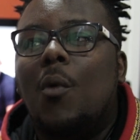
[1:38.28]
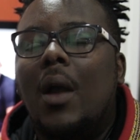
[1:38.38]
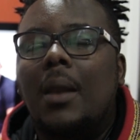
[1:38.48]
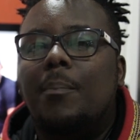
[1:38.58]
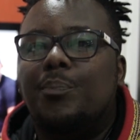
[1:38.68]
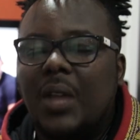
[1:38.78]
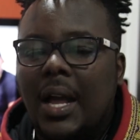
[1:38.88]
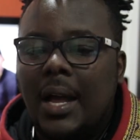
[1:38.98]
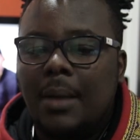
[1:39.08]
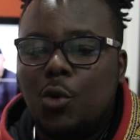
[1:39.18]
Well,
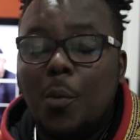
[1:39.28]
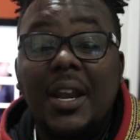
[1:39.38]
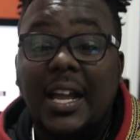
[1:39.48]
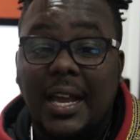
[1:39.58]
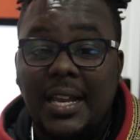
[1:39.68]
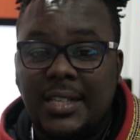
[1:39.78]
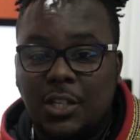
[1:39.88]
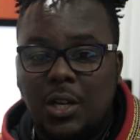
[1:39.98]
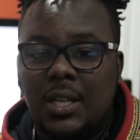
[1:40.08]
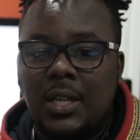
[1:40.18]
Coupé de Calais is
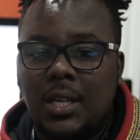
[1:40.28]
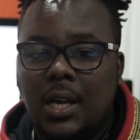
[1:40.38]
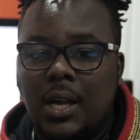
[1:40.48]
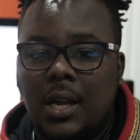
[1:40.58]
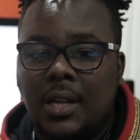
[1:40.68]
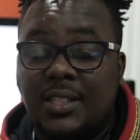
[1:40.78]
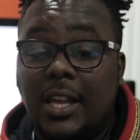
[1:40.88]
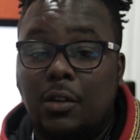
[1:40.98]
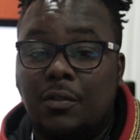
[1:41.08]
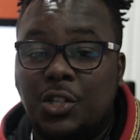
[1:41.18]
actually a
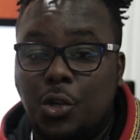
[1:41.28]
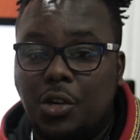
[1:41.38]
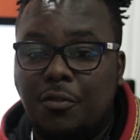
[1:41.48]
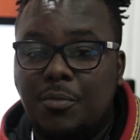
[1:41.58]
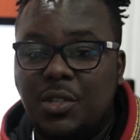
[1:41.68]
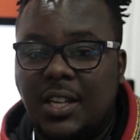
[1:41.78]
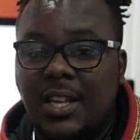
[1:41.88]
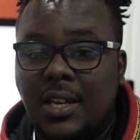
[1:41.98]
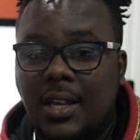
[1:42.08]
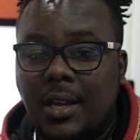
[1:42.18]
genre of music
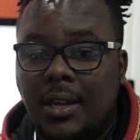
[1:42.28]
in